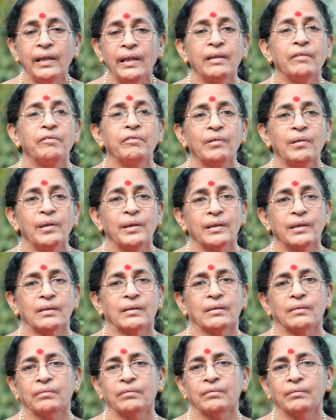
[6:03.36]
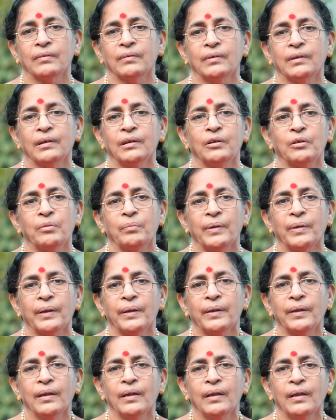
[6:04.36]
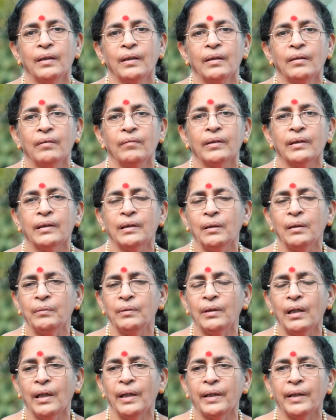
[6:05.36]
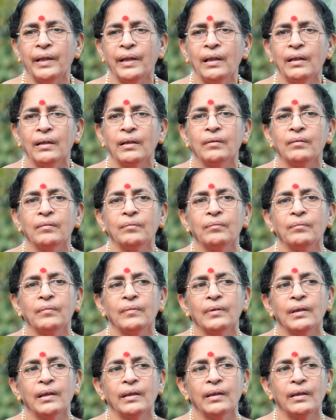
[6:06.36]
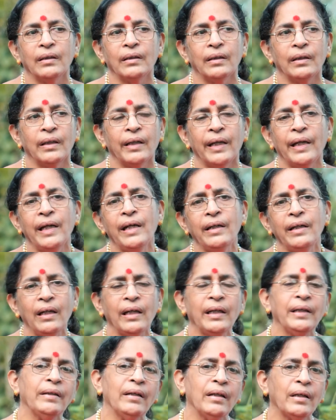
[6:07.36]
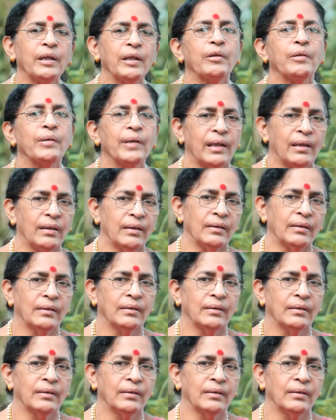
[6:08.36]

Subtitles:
influenced to me. Without eye, day and night are equal.